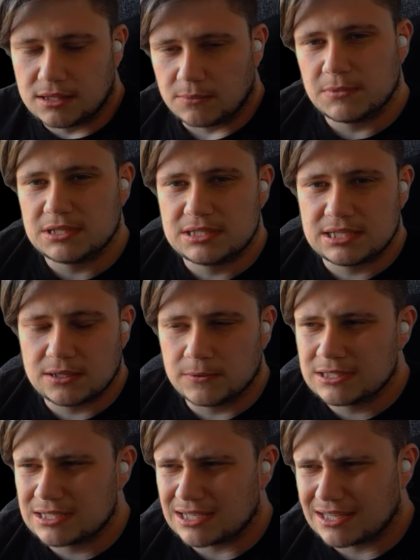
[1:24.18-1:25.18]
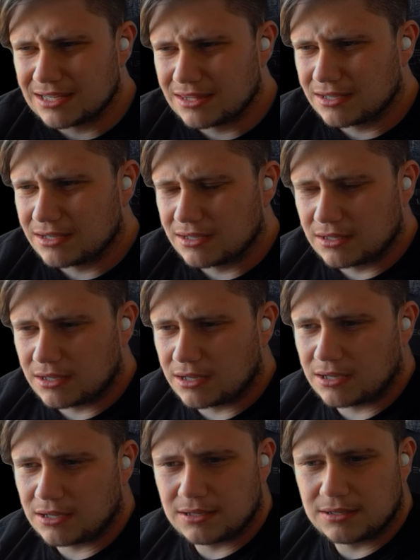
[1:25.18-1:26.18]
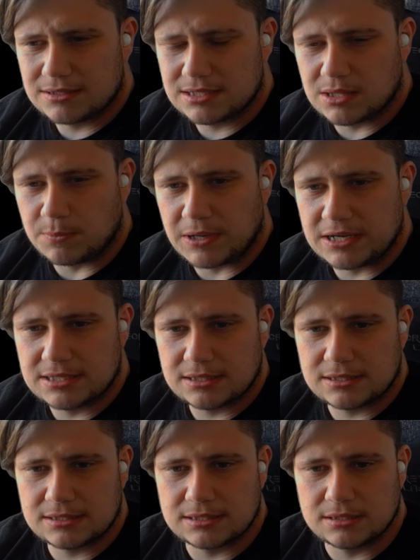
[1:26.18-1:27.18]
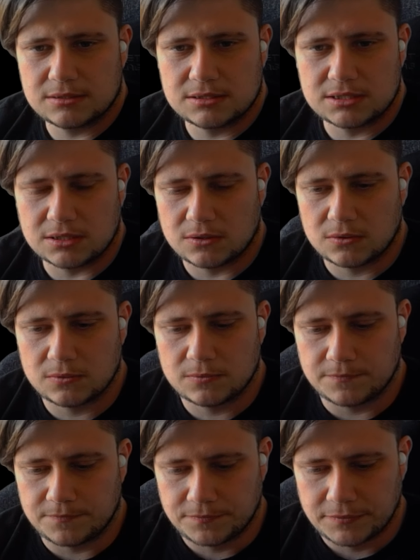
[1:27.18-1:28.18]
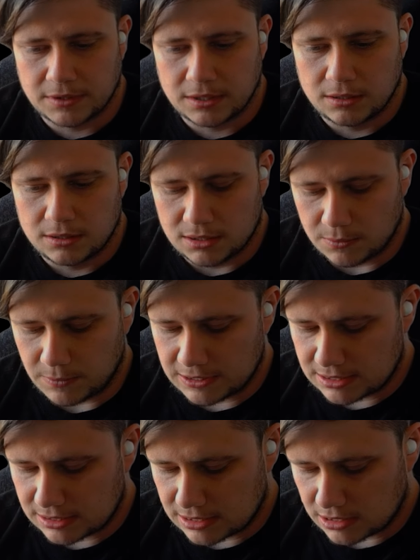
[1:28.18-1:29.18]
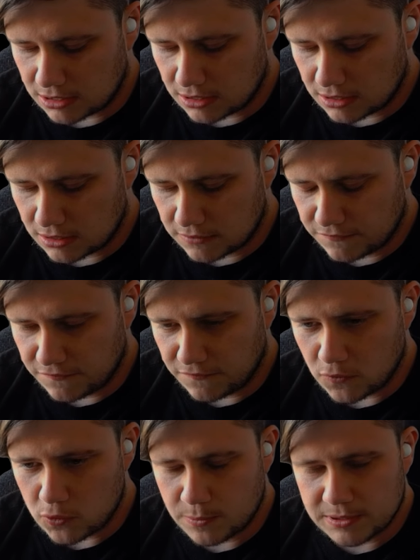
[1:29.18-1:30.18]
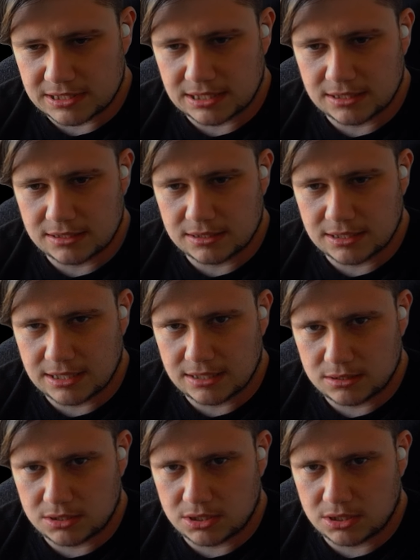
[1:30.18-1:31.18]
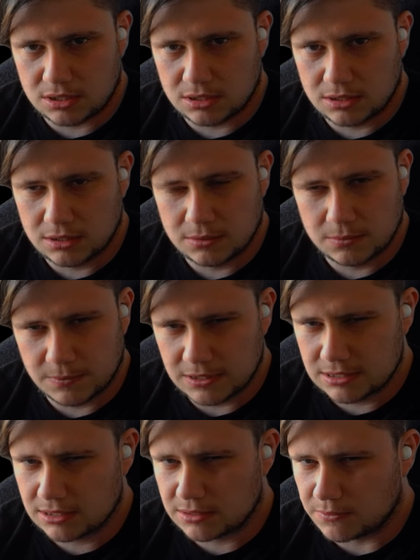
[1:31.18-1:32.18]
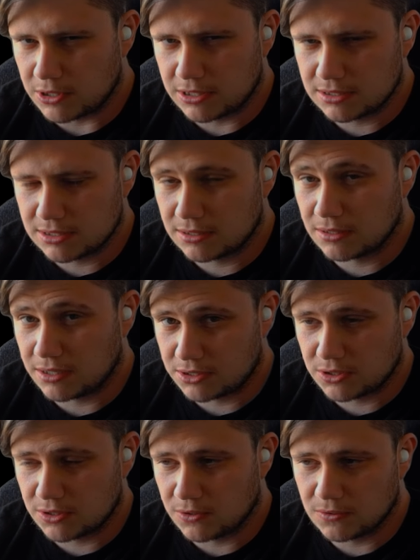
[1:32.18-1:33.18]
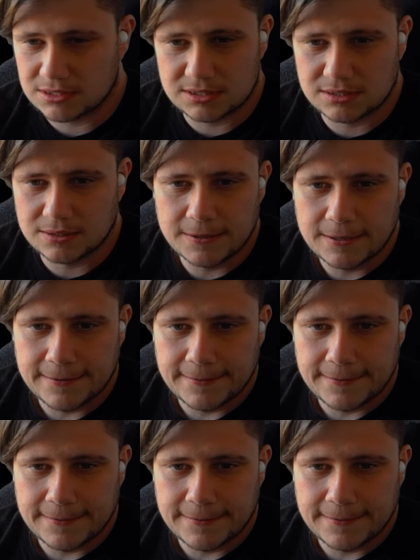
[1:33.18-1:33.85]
the mid-tier ones, are they the basics? So basics, they're the 4% each. Basics minors, I should know this.